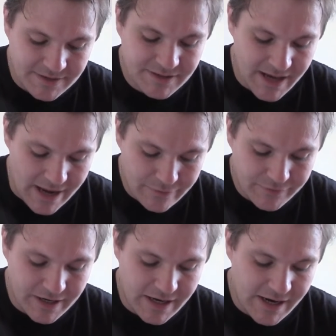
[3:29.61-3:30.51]
if
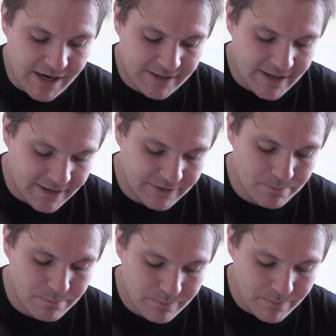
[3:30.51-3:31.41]
it had
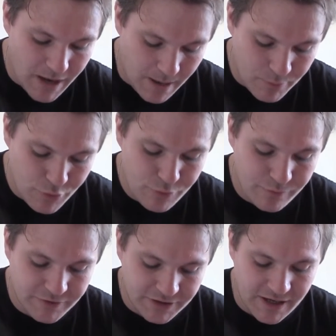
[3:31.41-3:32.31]
a
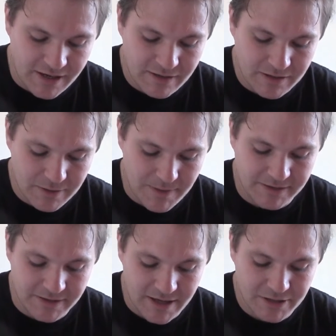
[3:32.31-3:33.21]
move
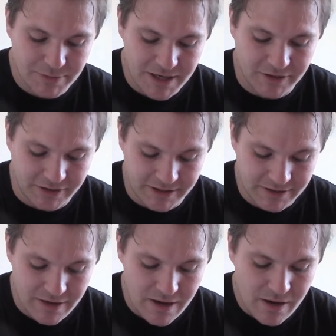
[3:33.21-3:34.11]
command dice played on it,
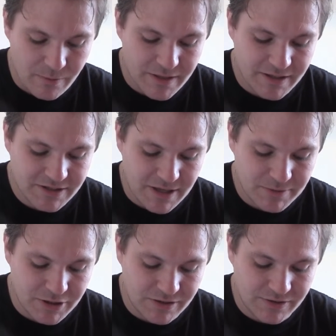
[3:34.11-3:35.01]
with the
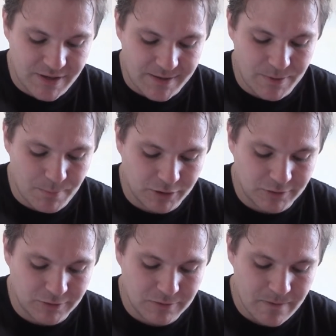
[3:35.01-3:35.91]
exception that the
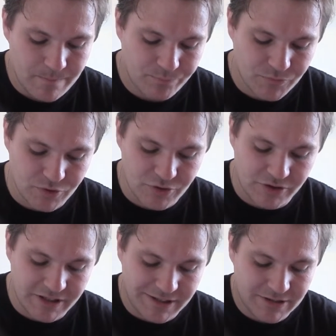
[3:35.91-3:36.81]
model does not
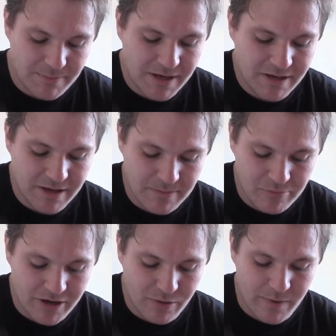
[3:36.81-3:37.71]
need to make a
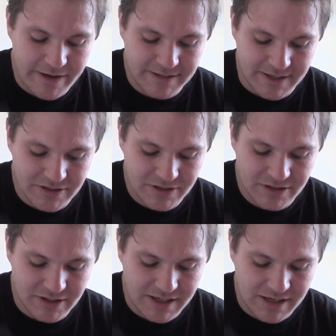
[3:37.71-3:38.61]
breakaway test
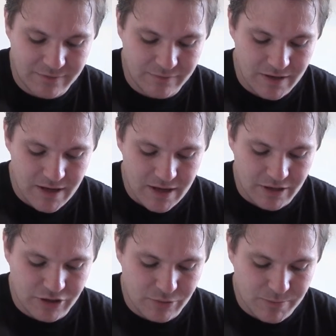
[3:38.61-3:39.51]
to leave a
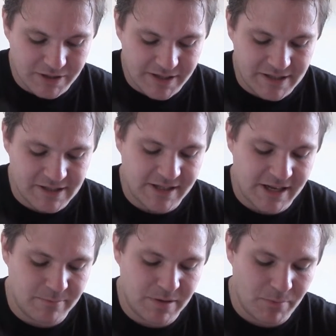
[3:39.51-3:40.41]
cube containing an
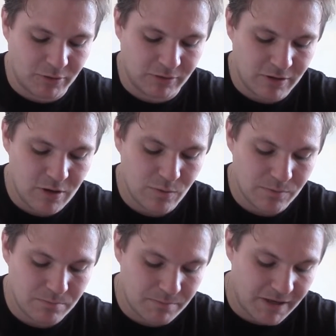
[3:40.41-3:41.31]
enemy model,
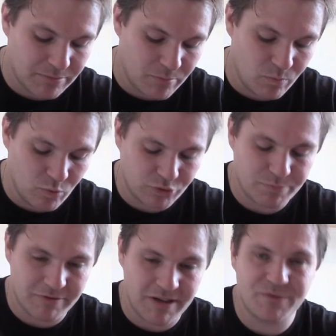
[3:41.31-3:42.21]
maximum once
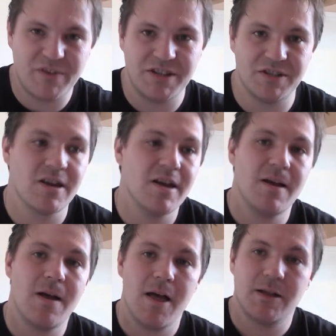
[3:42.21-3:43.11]
per activation.
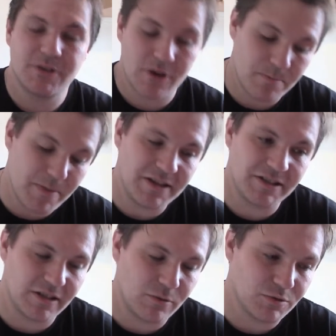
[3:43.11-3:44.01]
So
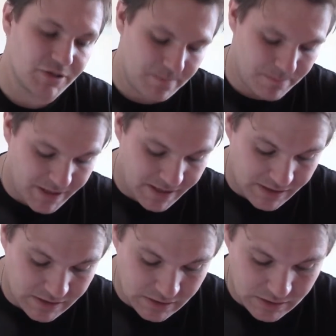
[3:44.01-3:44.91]
basically, once that
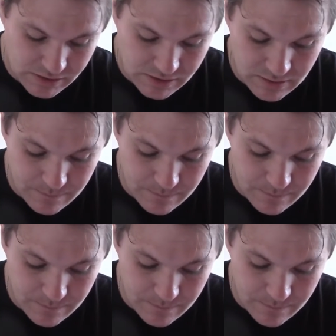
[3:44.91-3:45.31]
means